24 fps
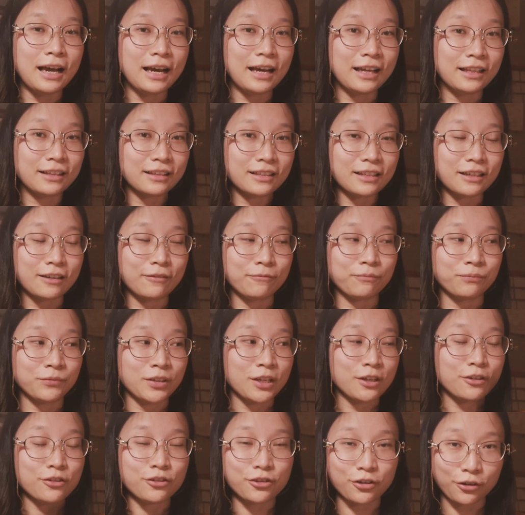and then
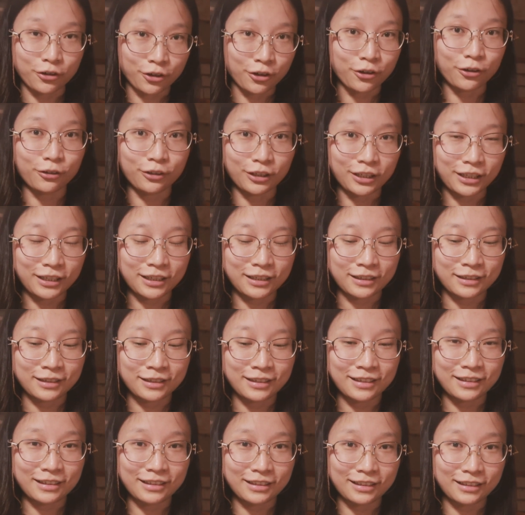circling